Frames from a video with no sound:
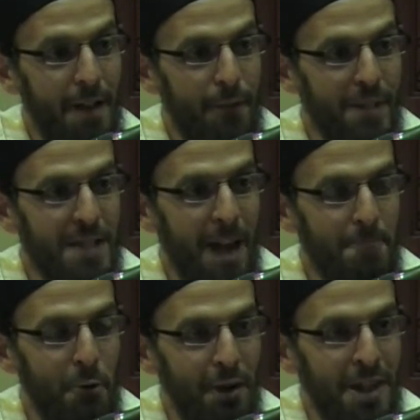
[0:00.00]
if it's
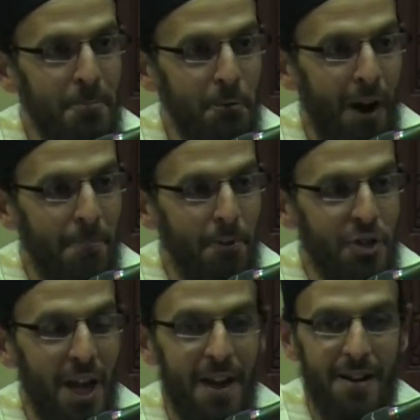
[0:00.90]
not put in the proper
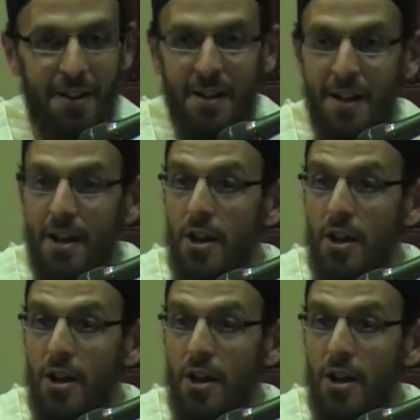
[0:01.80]
channel,